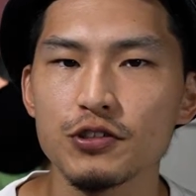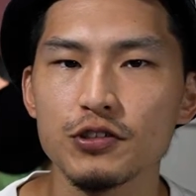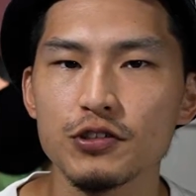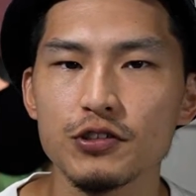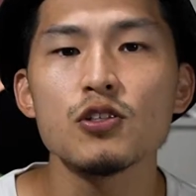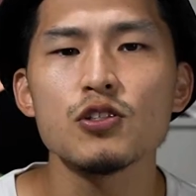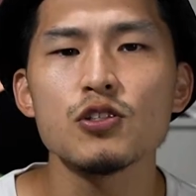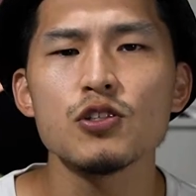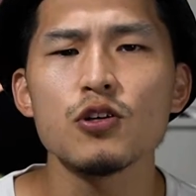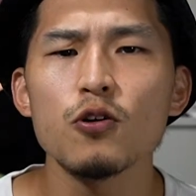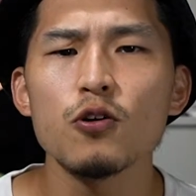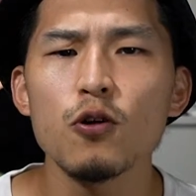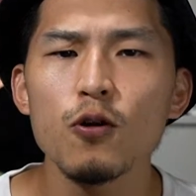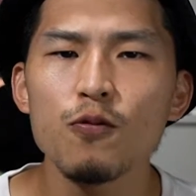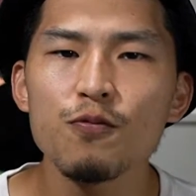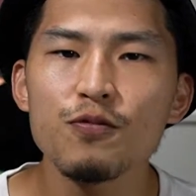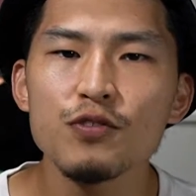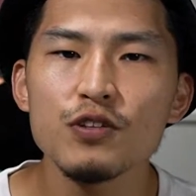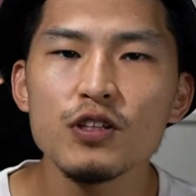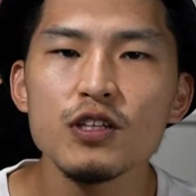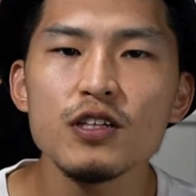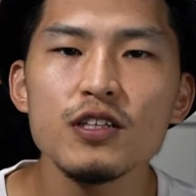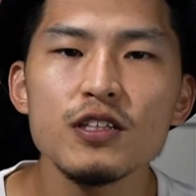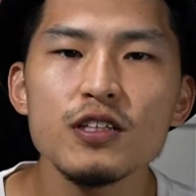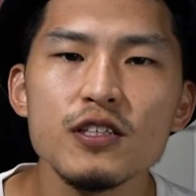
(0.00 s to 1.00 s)
So
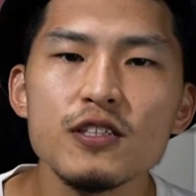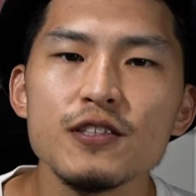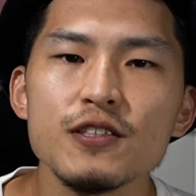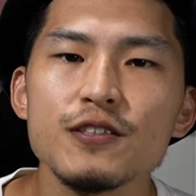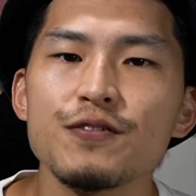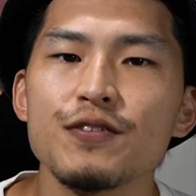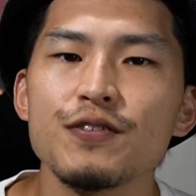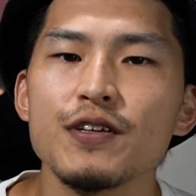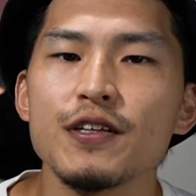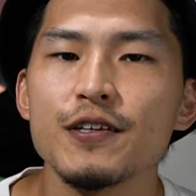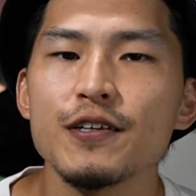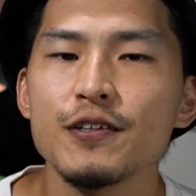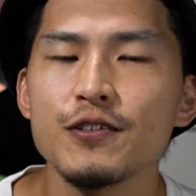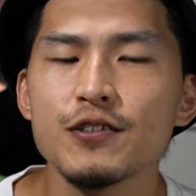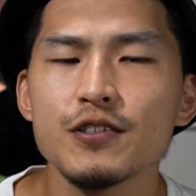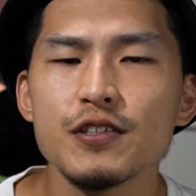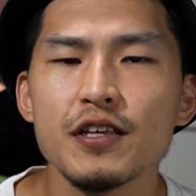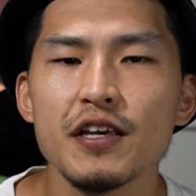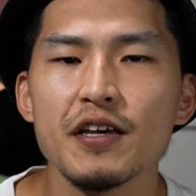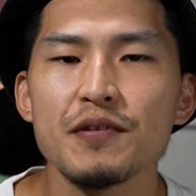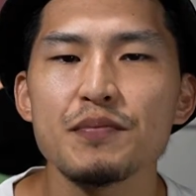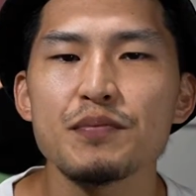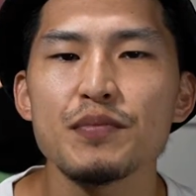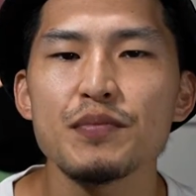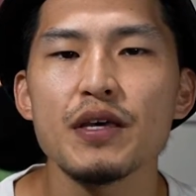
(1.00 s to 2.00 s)
hopefully these videos
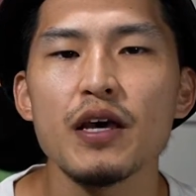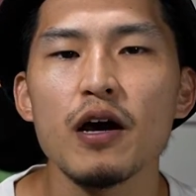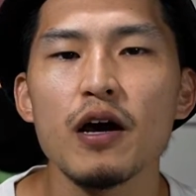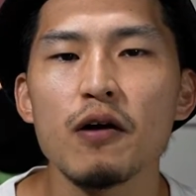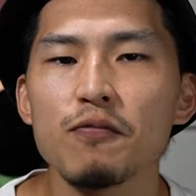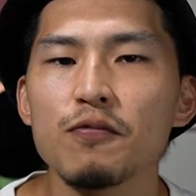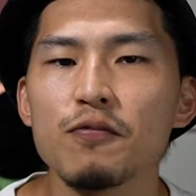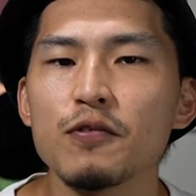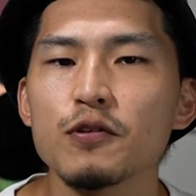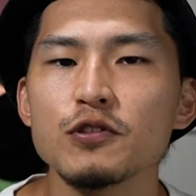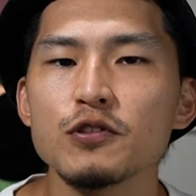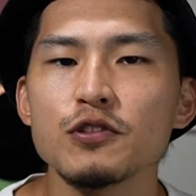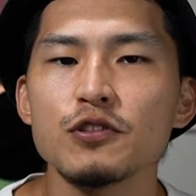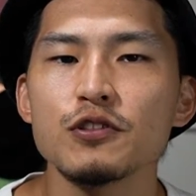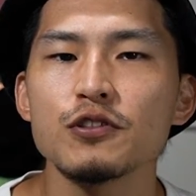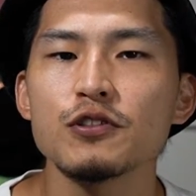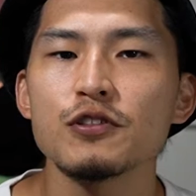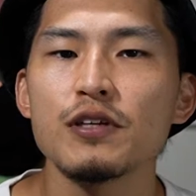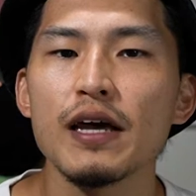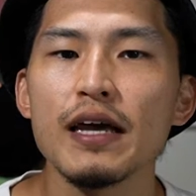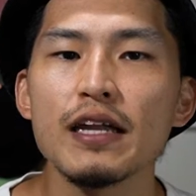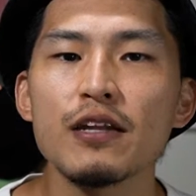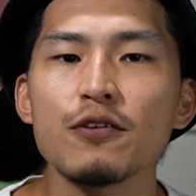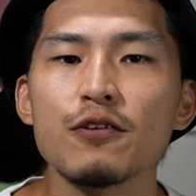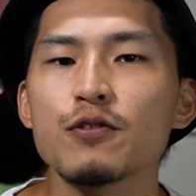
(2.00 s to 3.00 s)
can be helpful
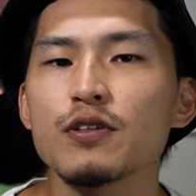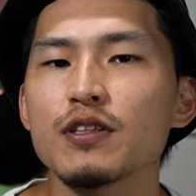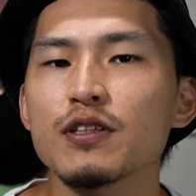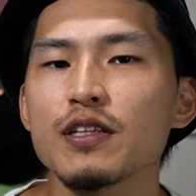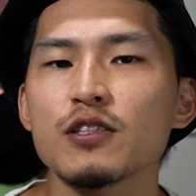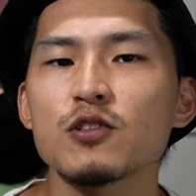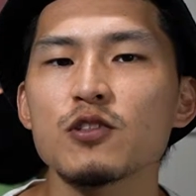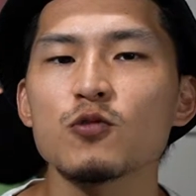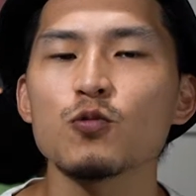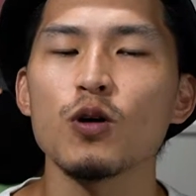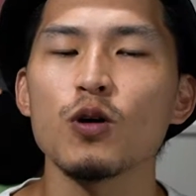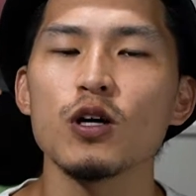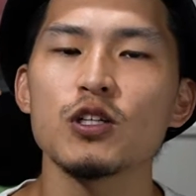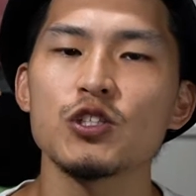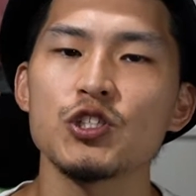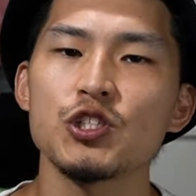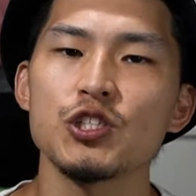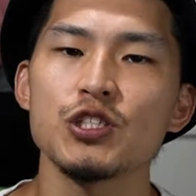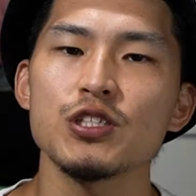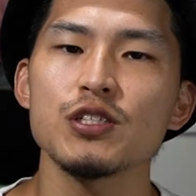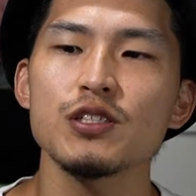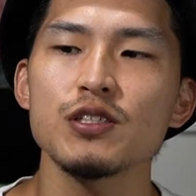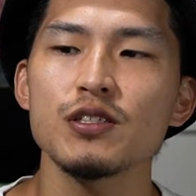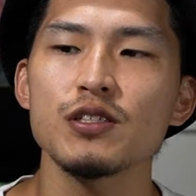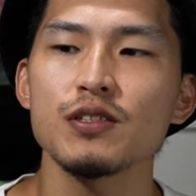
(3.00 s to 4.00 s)
to anyone that's
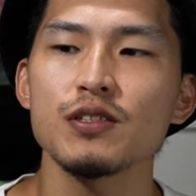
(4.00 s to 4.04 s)
watching.